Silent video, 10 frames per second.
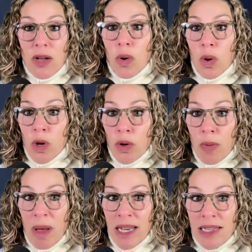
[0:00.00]
Or
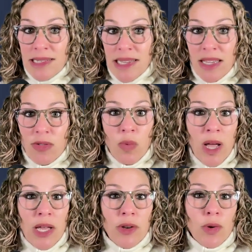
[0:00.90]
codependency,
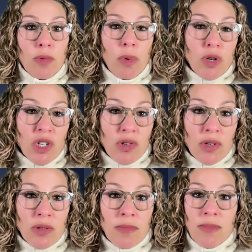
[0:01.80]
when your
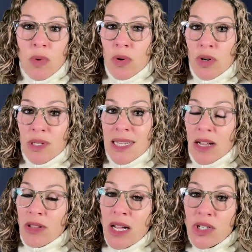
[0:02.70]
emotional or
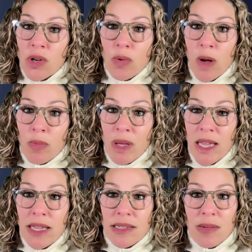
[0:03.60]
psychological
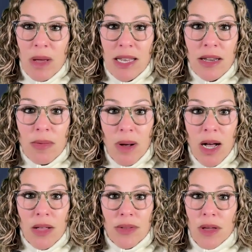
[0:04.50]
well-being is dependent
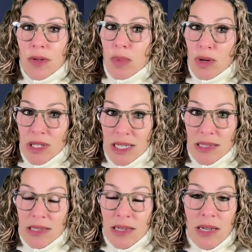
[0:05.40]
upon the other
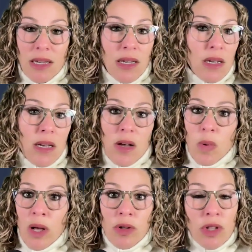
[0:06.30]
person's.
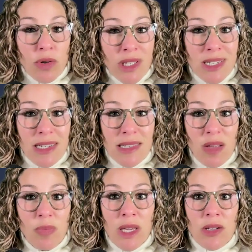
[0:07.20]
While closeness
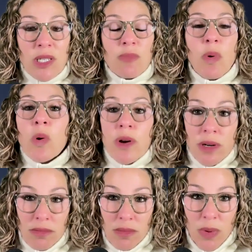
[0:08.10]
can be a
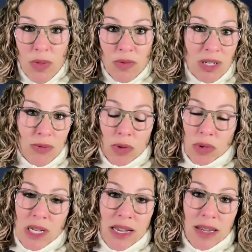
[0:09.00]
support through
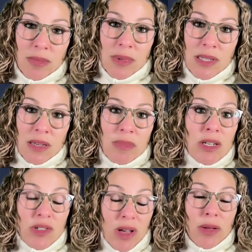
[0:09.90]
difficult times and
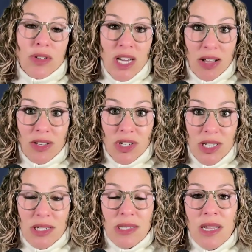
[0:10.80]
mental health
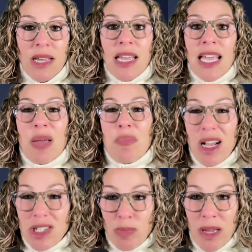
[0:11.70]
challenges,
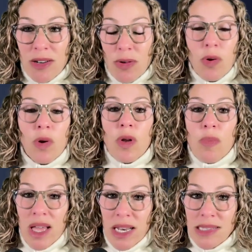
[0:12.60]
enmeshment or
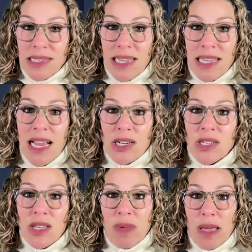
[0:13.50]
codependency can
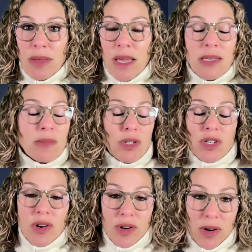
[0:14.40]
actually make things much
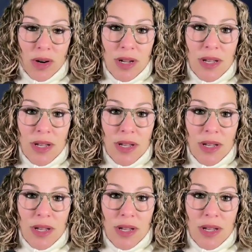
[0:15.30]
harder.